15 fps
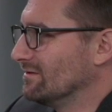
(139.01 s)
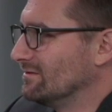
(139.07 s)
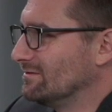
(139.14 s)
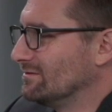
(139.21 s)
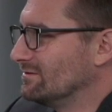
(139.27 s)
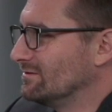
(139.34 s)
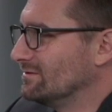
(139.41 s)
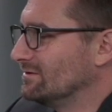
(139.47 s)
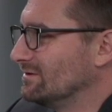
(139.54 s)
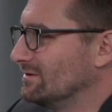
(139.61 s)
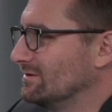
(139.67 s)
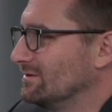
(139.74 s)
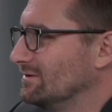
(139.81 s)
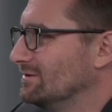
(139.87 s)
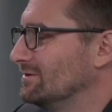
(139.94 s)

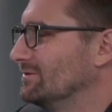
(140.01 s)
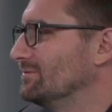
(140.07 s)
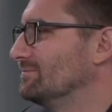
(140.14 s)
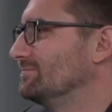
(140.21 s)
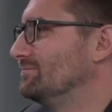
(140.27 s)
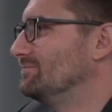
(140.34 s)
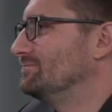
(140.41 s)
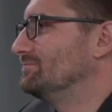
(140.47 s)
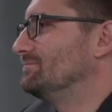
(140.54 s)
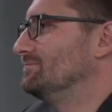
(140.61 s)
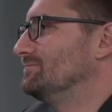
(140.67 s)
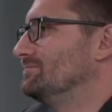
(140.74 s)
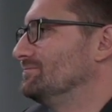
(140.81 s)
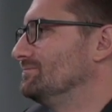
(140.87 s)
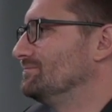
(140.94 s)

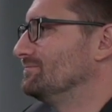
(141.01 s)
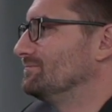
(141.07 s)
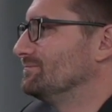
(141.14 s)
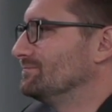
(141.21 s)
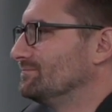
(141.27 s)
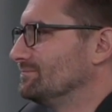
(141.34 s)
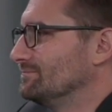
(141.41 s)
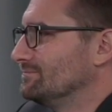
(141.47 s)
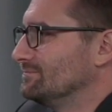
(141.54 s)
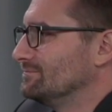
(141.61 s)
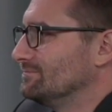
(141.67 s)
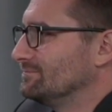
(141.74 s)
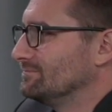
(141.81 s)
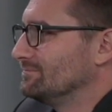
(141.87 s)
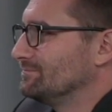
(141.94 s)

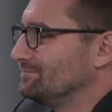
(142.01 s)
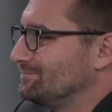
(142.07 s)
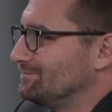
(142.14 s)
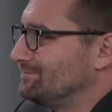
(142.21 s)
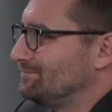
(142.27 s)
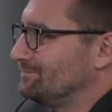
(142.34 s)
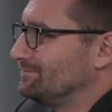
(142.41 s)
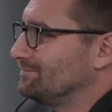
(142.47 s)
No words are spoken by the person on screen.